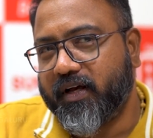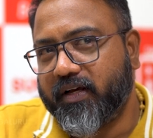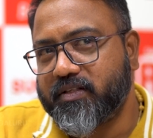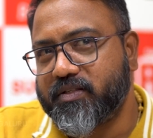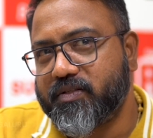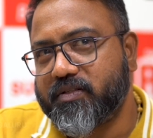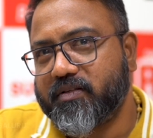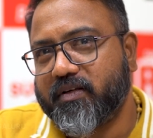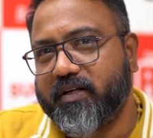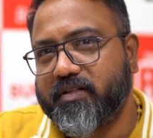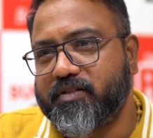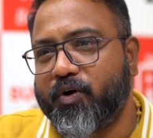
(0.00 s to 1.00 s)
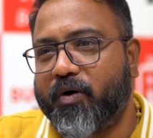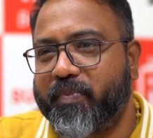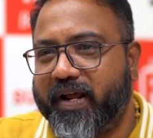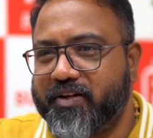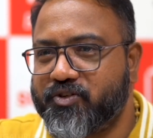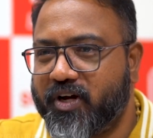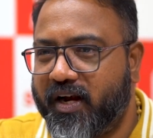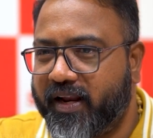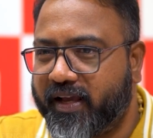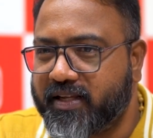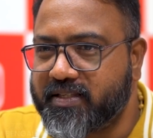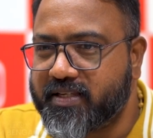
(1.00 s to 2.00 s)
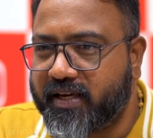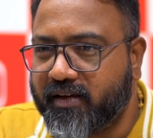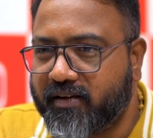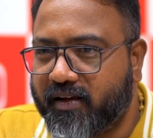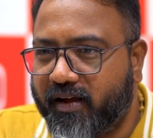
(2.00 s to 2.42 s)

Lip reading: it's your brainchild, I can say,